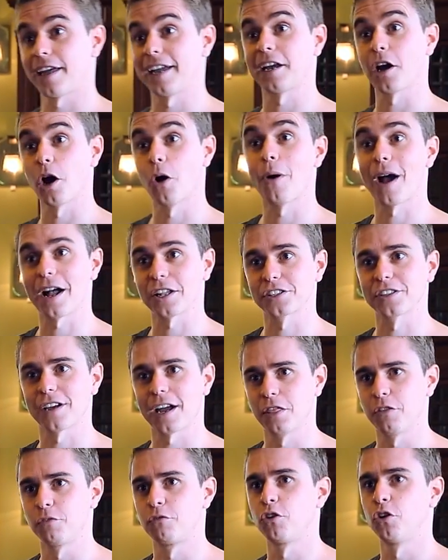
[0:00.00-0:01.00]
They go
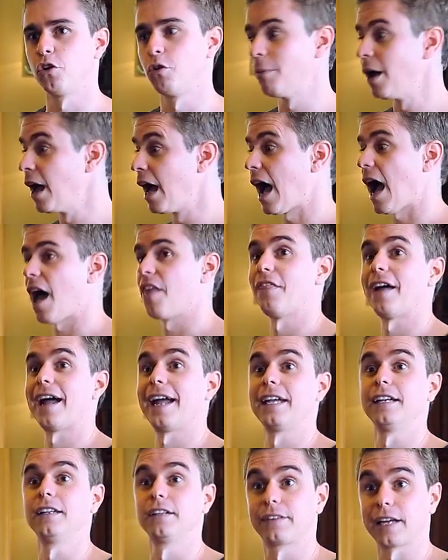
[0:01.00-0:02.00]
outside the room and
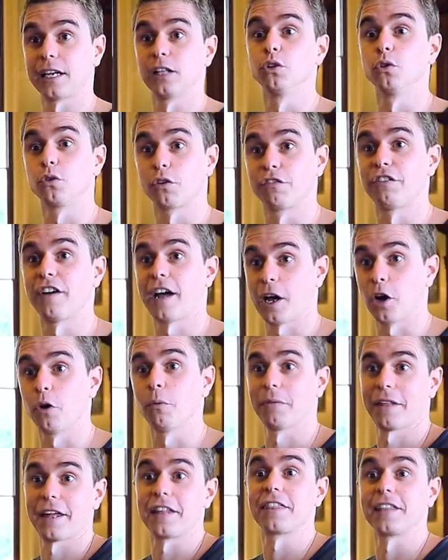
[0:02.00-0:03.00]
they look for
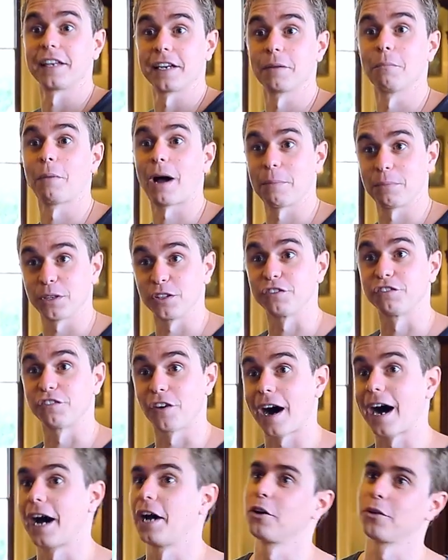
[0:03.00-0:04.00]
help. They think it might yep. be a
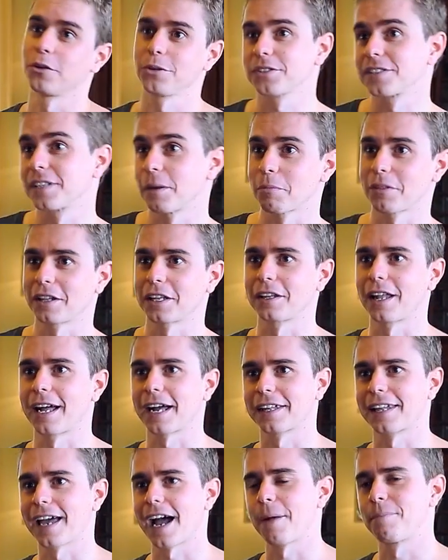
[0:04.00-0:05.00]
fire or something
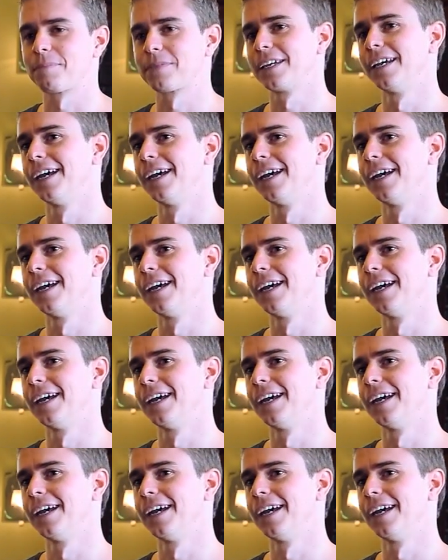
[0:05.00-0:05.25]
like that.